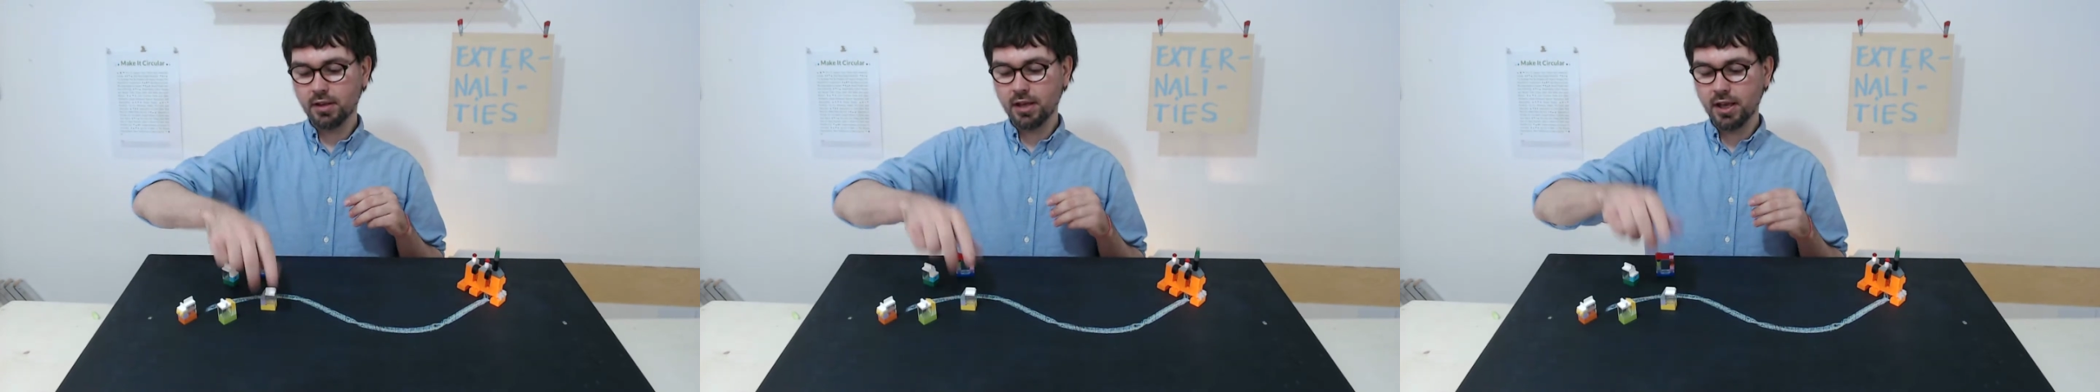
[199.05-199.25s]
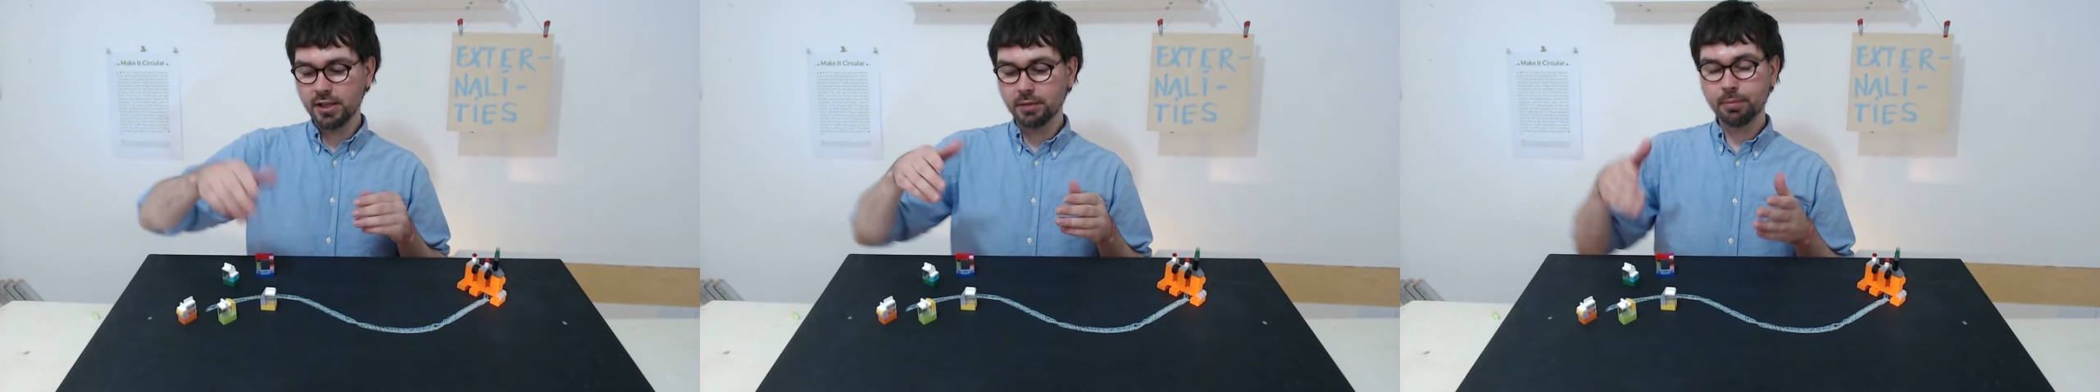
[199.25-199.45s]

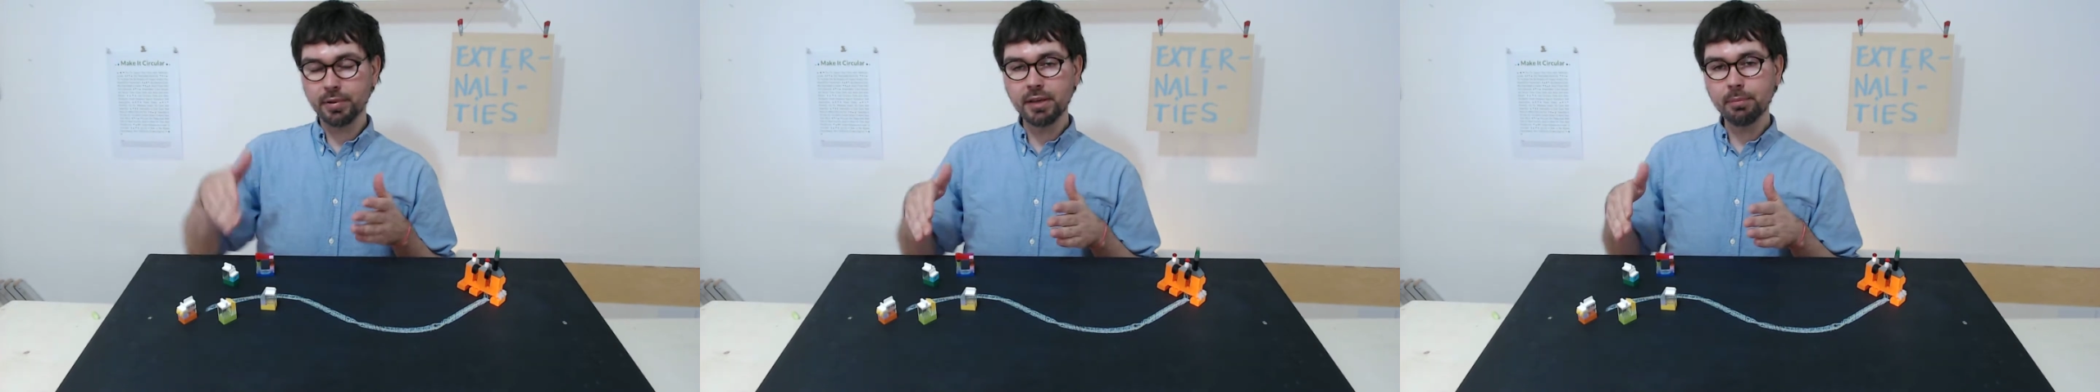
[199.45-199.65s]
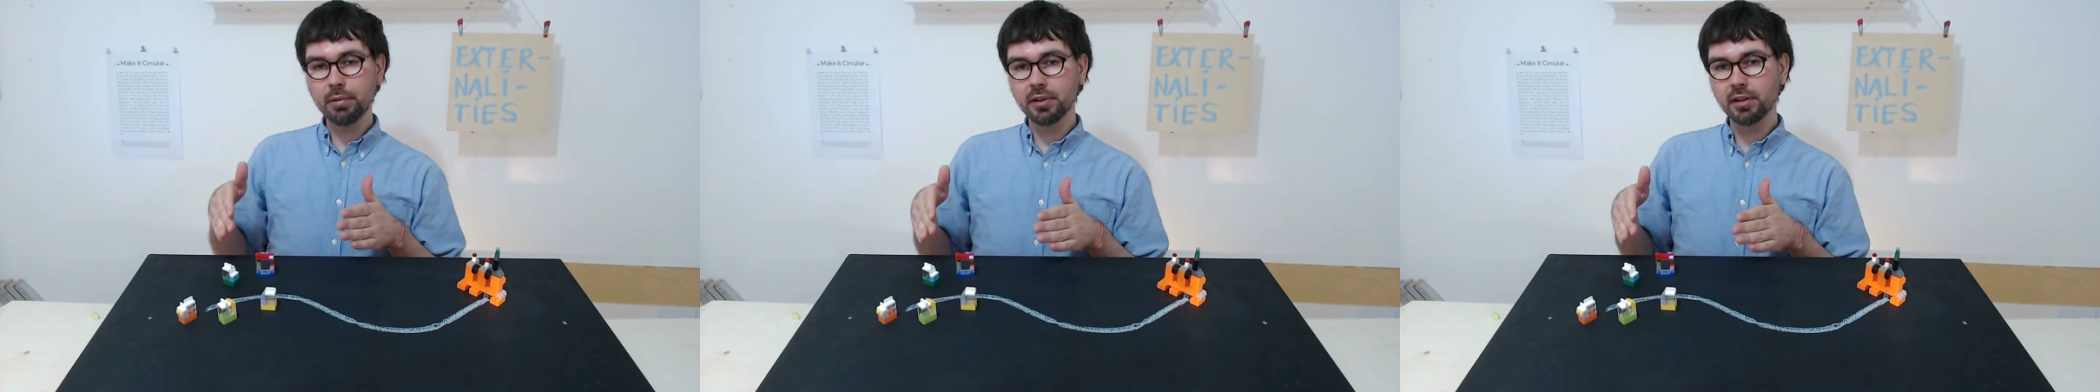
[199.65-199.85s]
And the
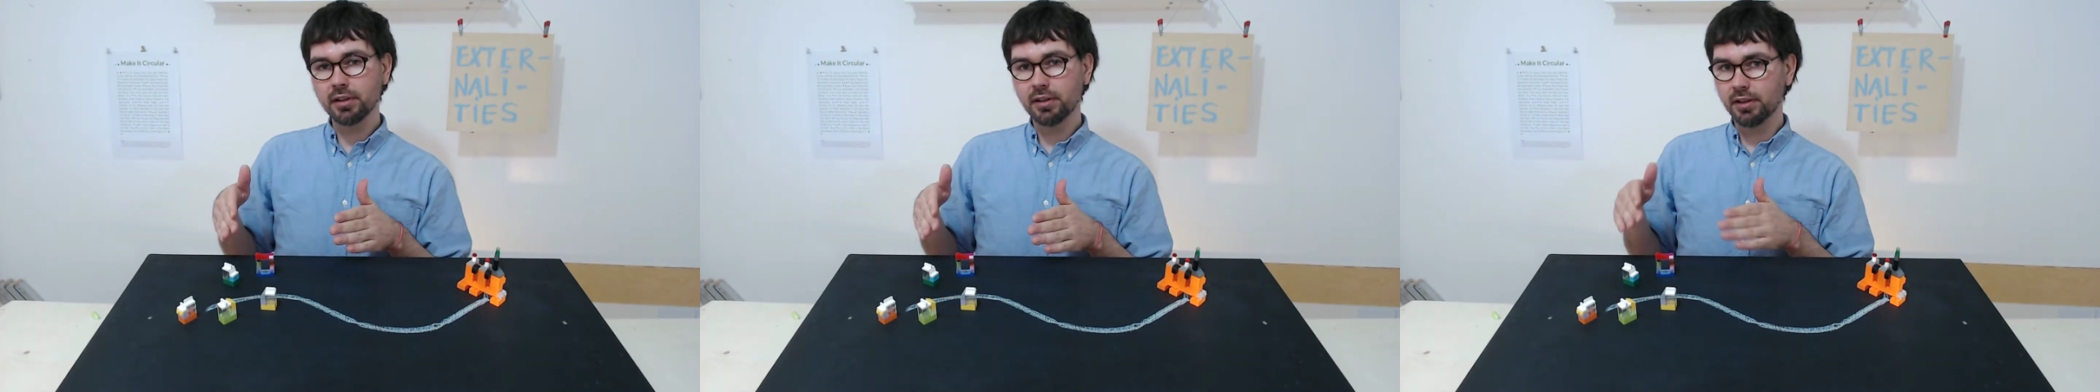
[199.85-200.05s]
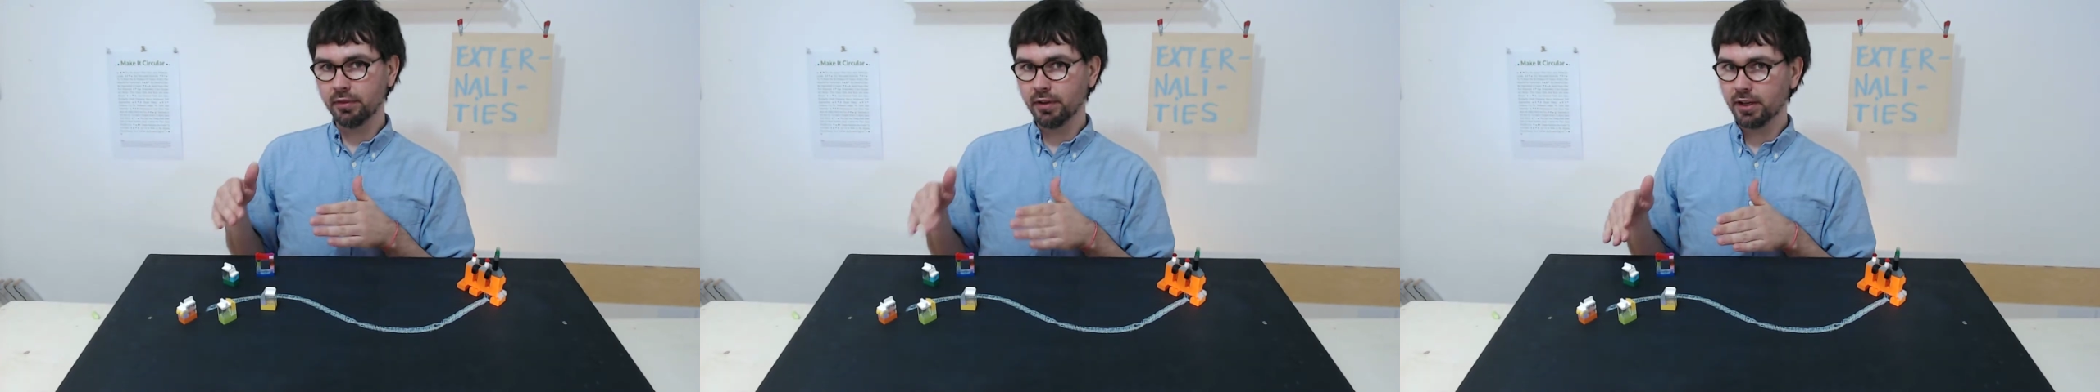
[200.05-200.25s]
people
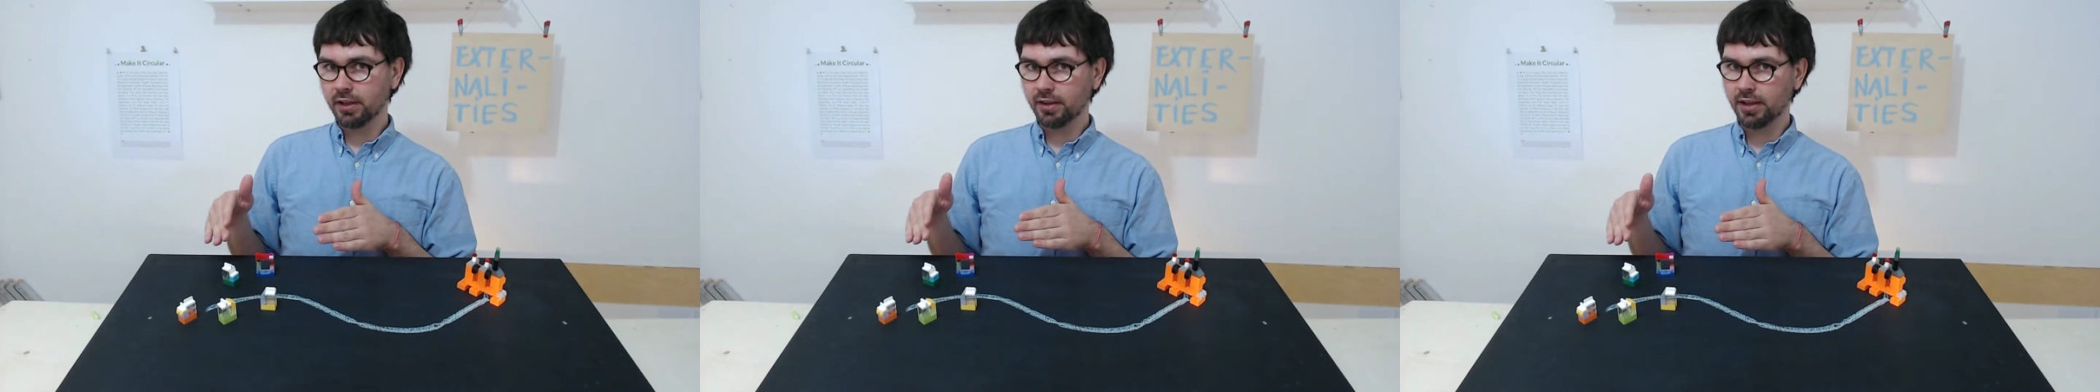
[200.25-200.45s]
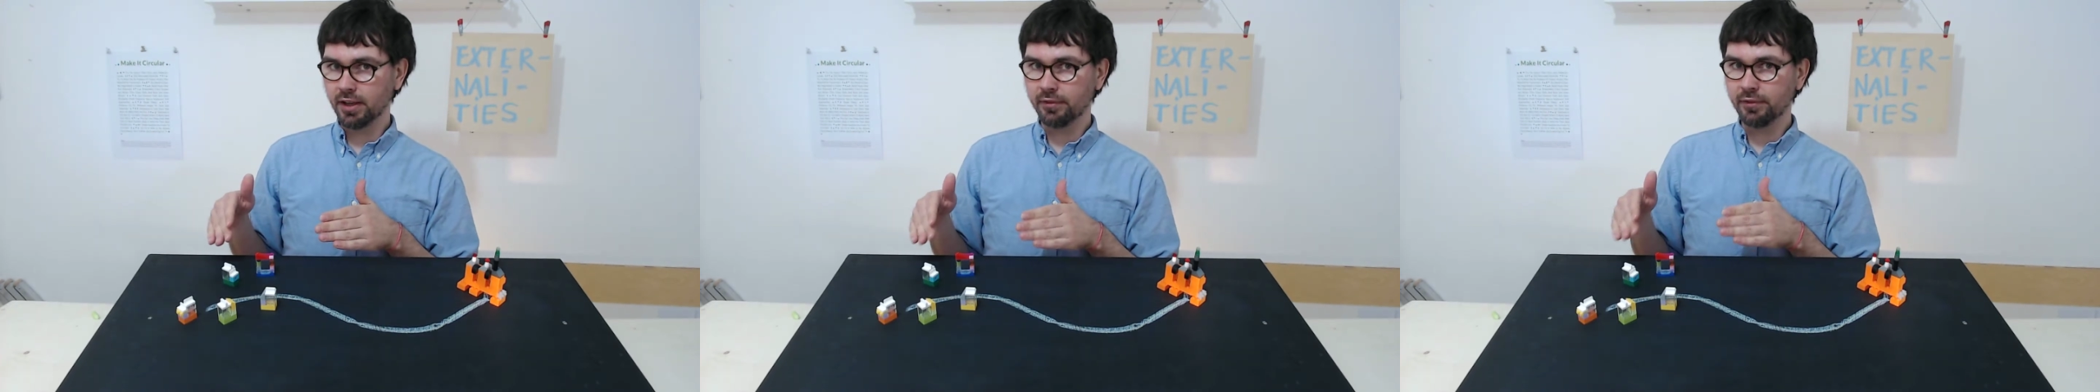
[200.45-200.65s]
living
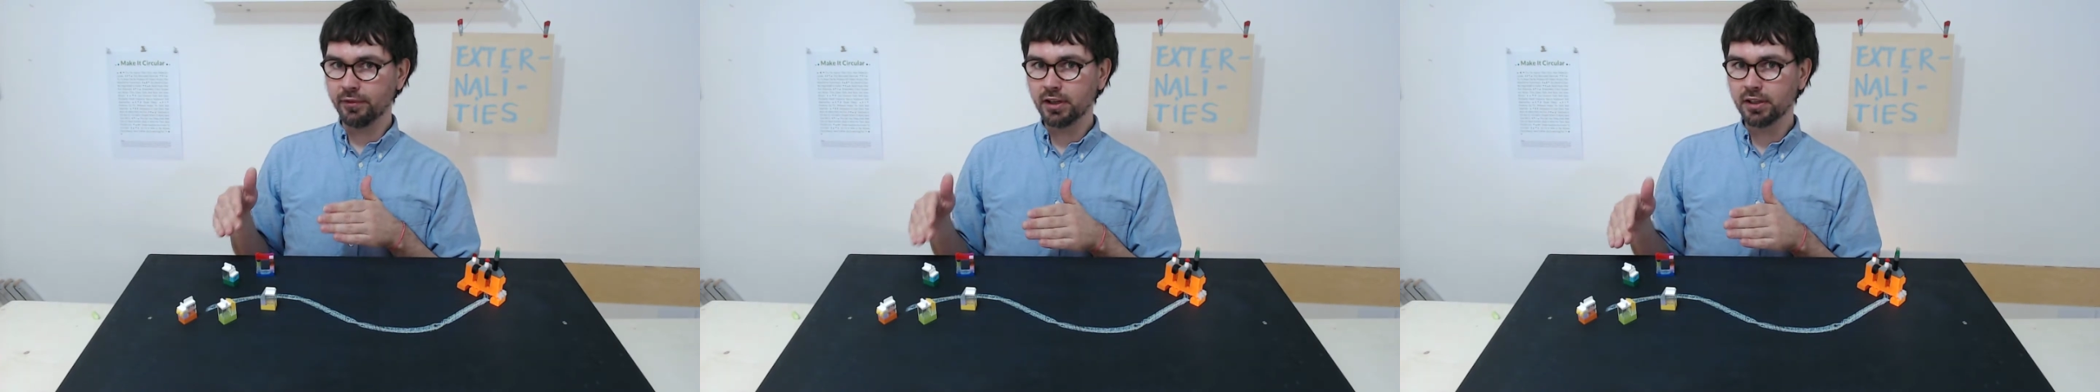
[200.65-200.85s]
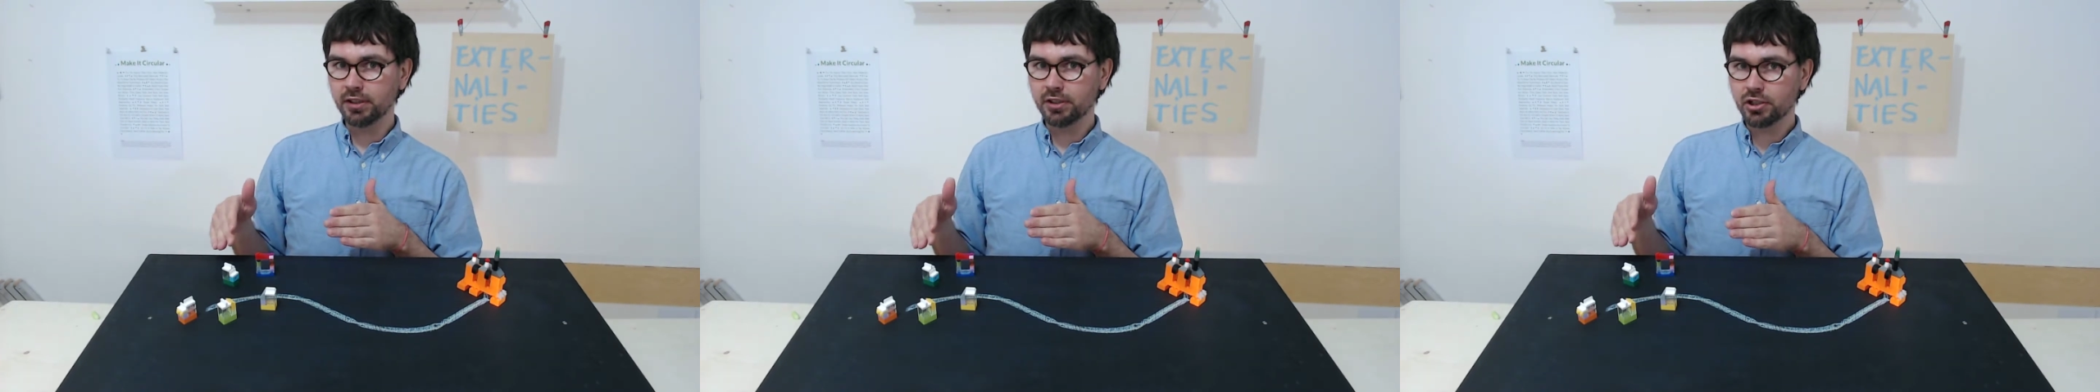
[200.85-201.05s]
in that
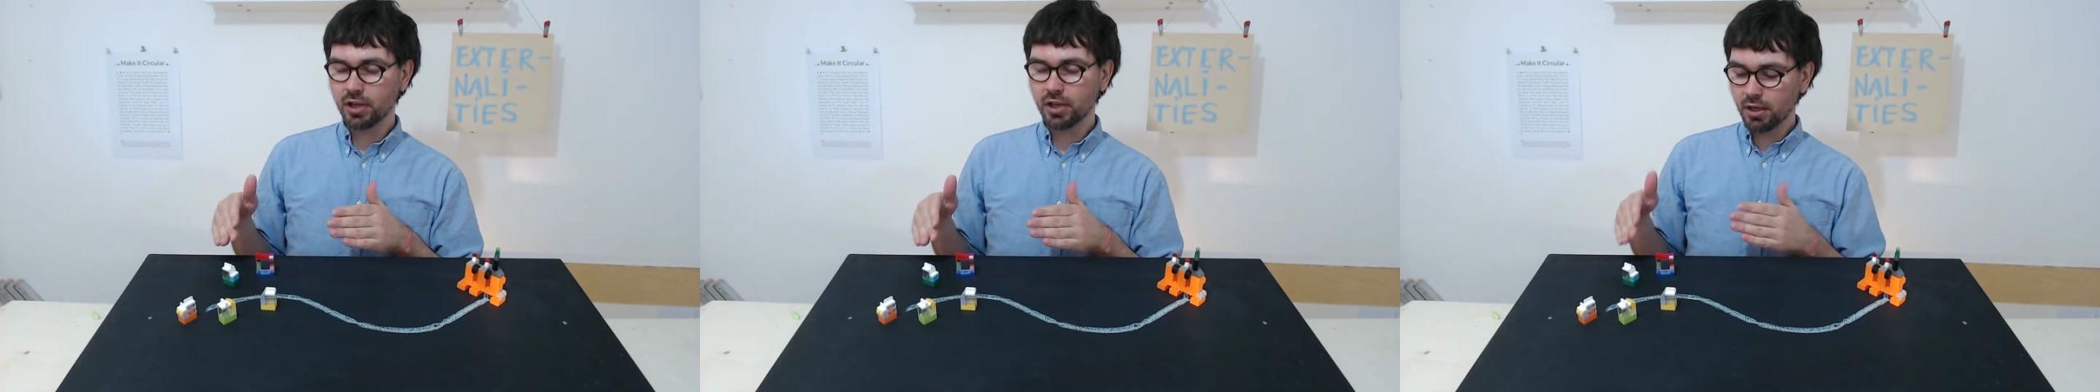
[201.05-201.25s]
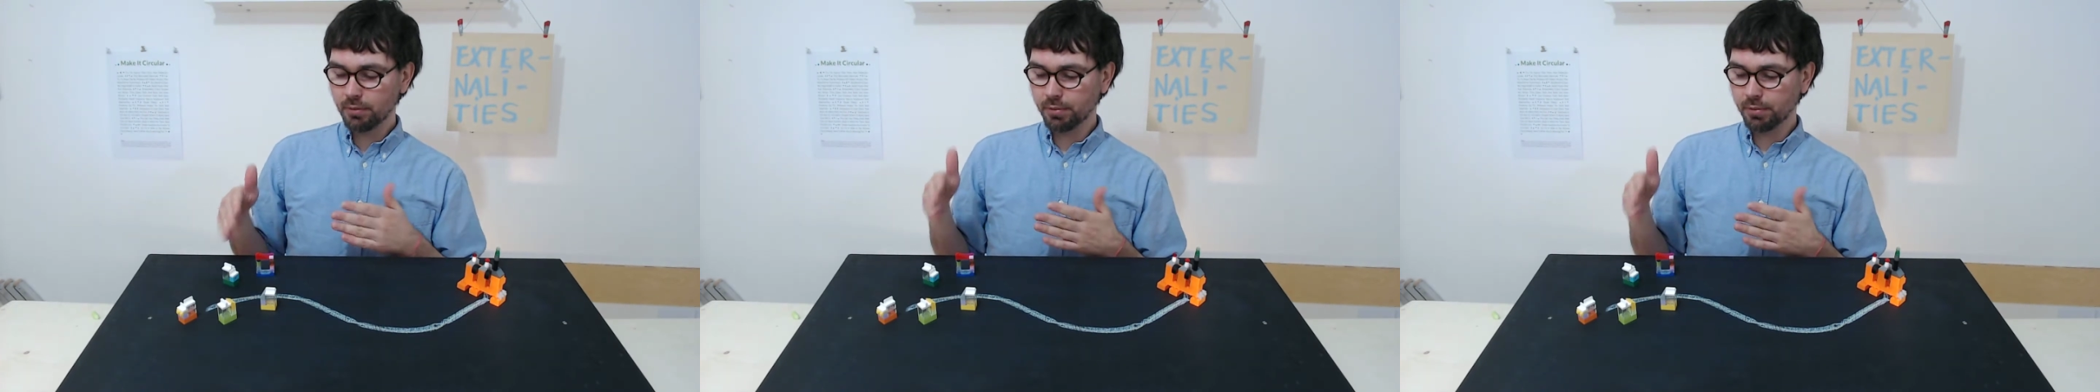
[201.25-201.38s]
village